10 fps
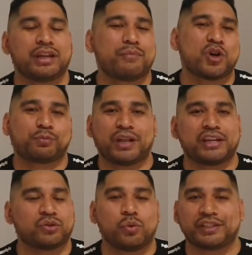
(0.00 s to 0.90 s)
Now, most
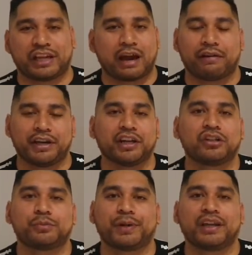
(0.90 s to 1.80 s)
players always carry
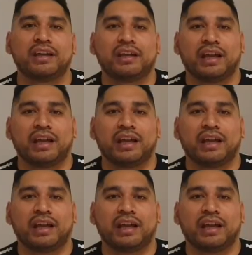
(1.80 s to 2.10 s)
niggles, but